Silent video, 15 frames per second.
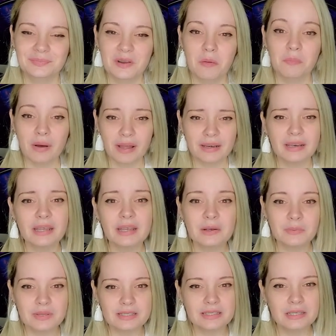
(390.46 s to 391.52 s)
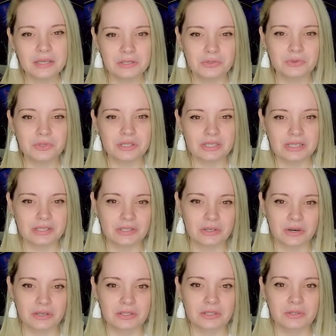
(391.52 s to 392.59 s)
But it was an interesting
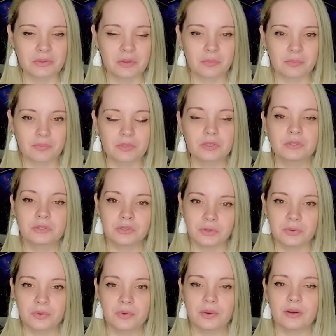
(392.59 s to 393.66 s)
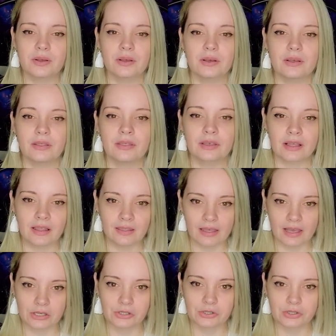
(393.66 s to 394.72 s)
start to the
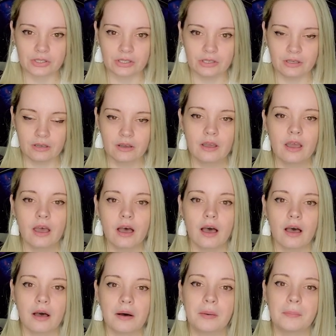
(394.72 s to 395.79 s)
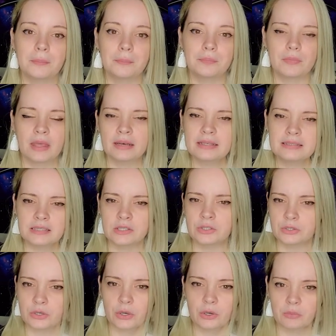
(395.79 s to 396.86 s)
collection, and it
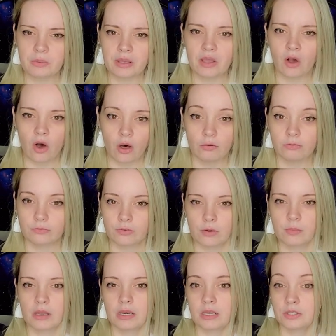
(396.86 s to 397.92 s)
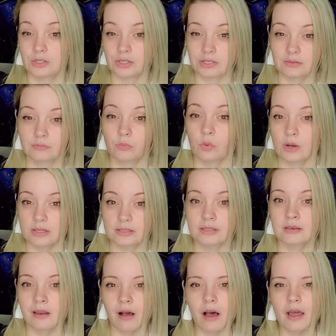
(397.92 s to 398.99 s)
didn't turn me off from it. It just was
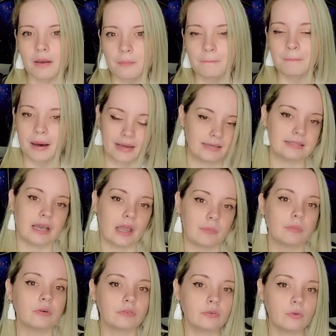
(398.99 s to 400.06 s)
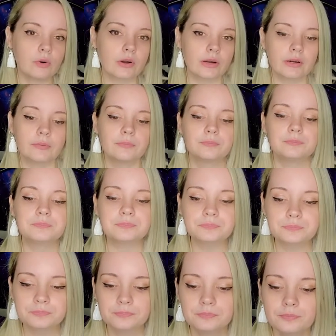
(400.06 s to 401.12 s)
not my type of horror.
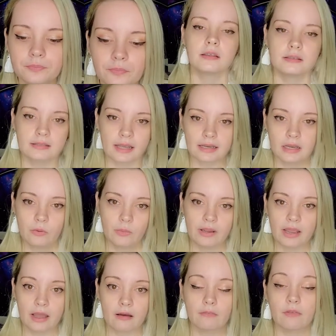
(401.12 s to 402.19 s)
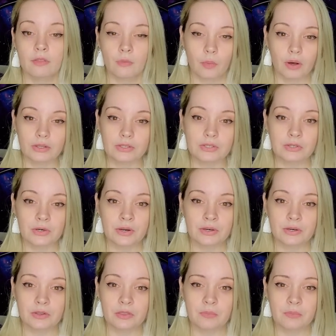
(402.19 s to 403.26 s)
Second, we have The Monster
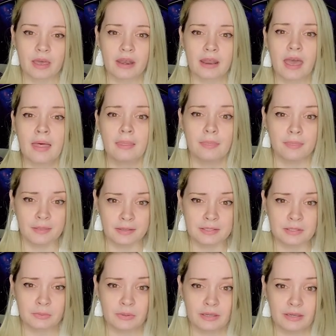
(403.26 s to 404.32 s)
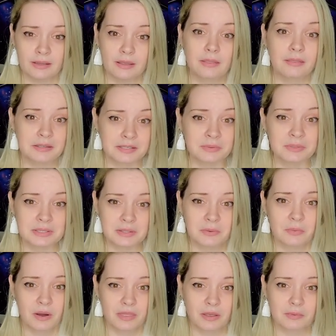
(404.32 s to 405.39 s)
Under the Bed, and this was the
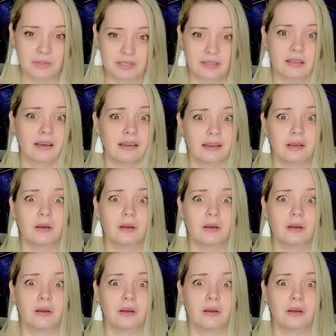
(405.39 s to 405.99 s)
one that was like,